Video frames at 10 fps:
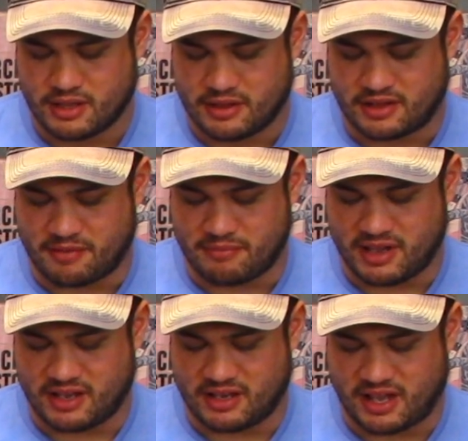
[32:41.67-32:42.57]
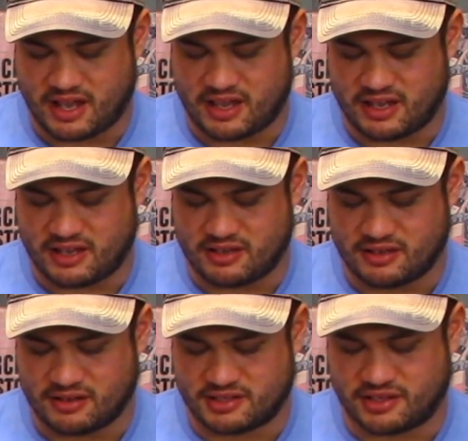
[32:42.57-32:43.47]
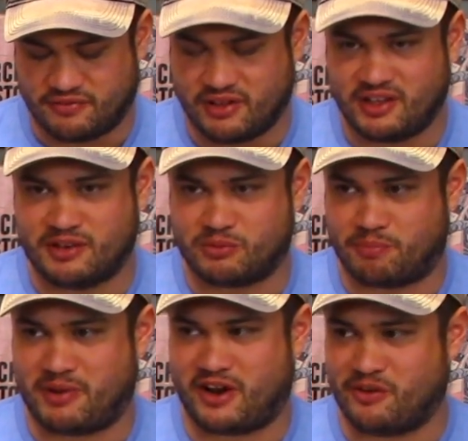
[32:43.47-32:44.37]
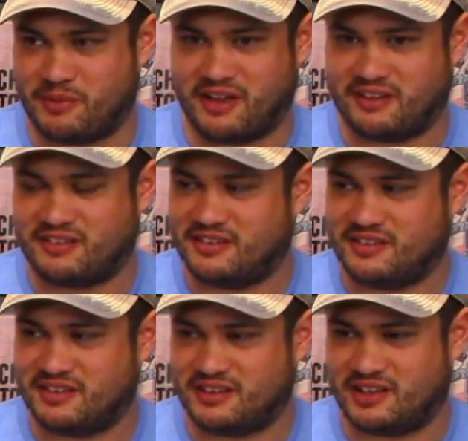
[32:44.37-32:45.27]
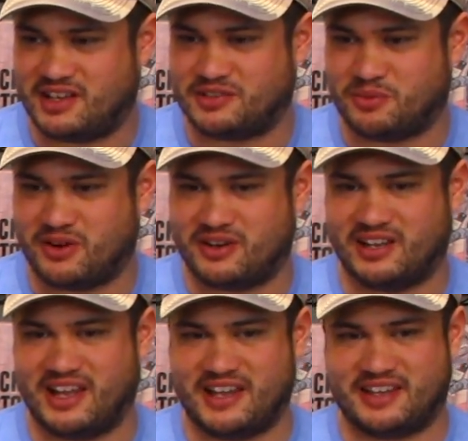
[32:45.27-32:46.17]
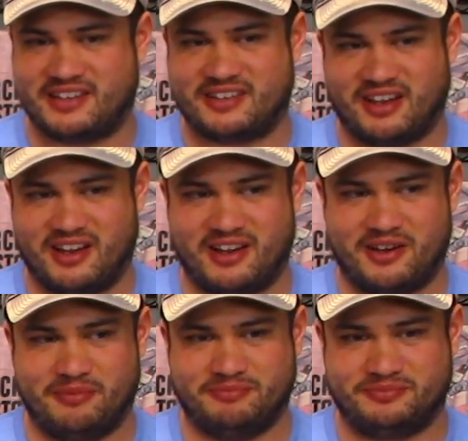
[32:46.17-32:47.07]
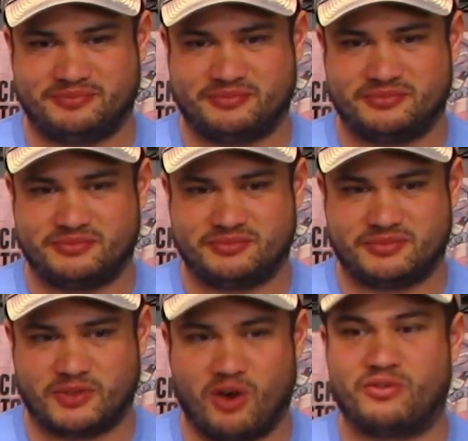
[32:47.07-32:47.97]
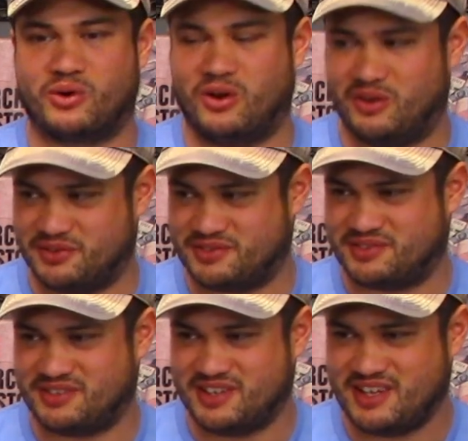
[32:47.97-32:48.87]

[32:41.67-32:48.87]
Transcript: They made a civilian repairman. He's wearing like overalls.